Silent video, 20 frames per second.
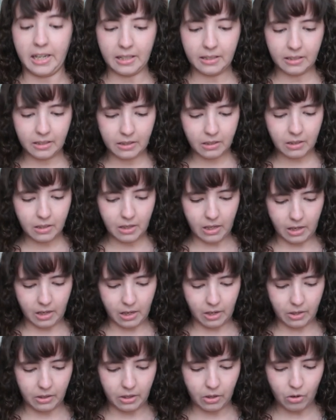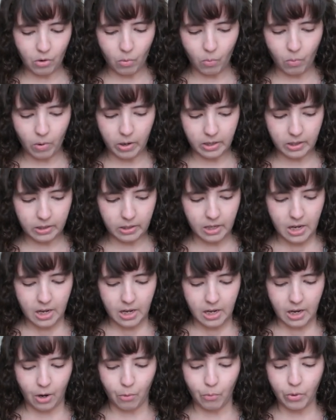guessing, and I didn't want it.
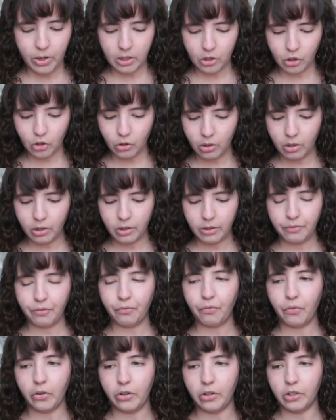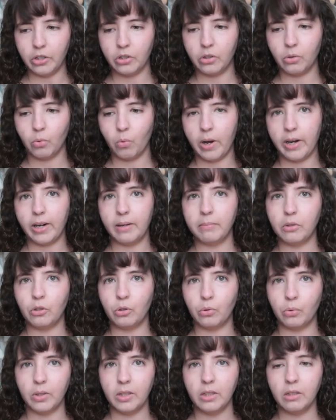I wanted to learn first what I'm
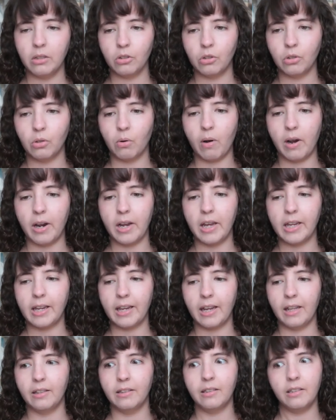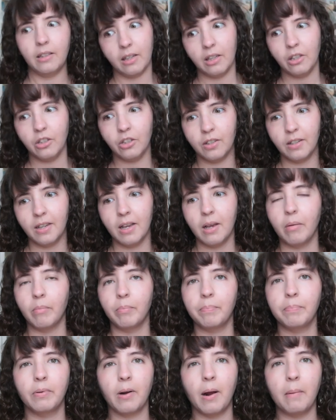doing so I can teach
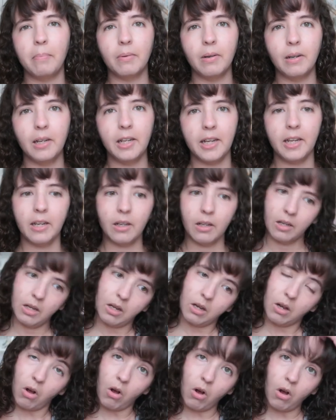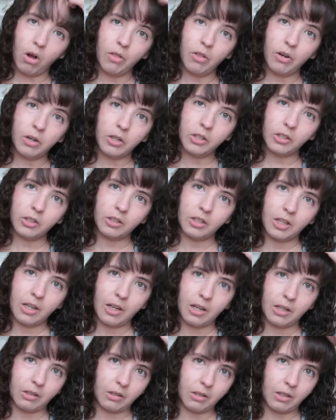properly others.
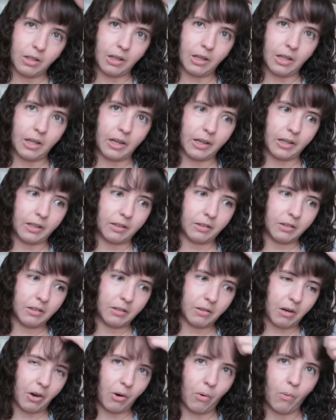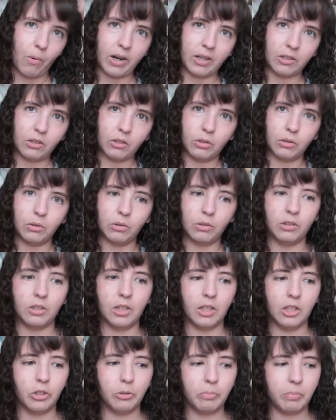Like, you know, I don't want to
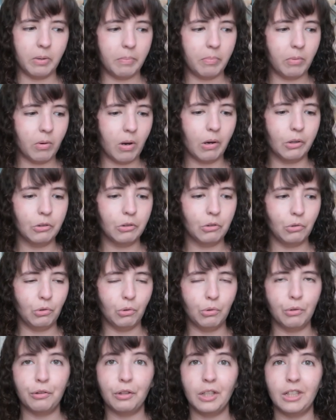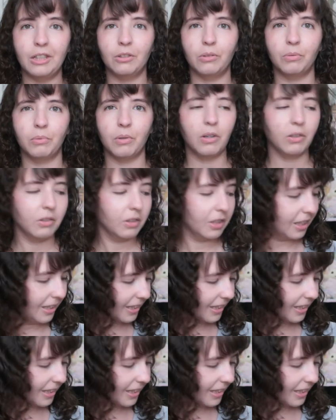teach people how to do things wrong.